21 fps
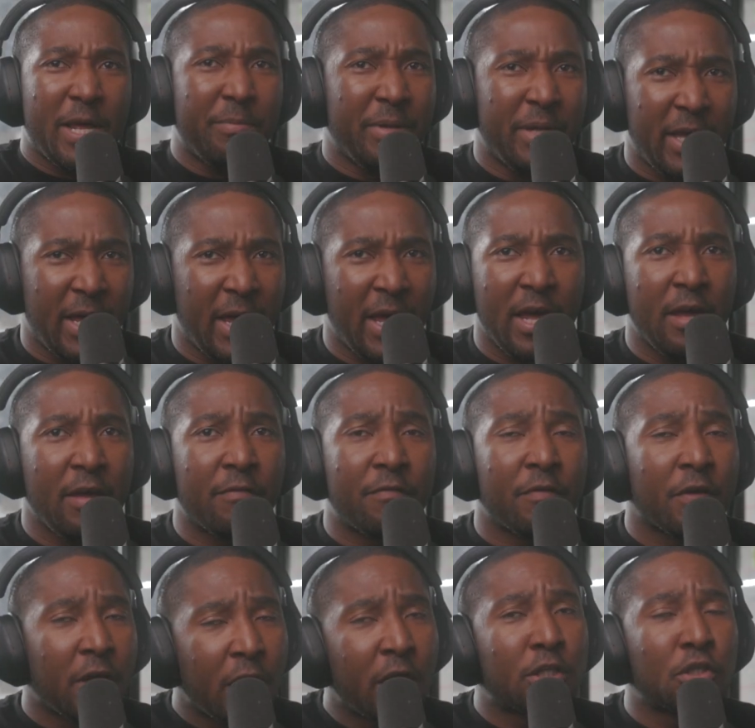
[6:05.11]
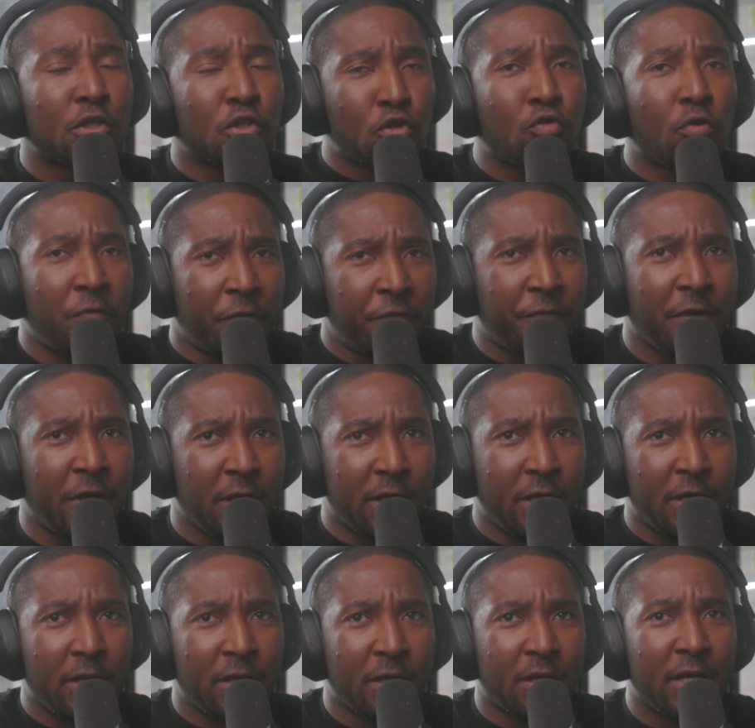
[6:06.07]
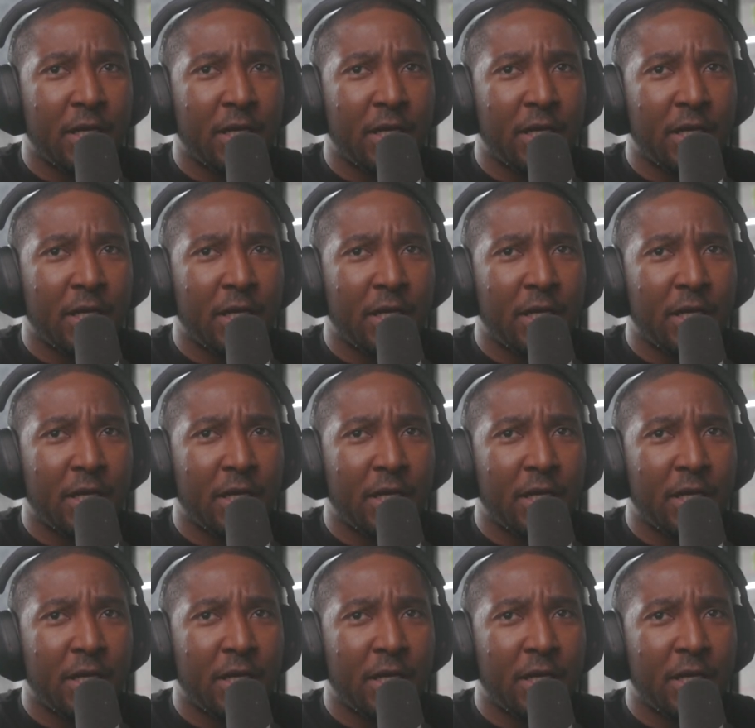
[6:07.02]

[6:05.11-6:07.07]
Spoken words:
behave. It's a true feeling.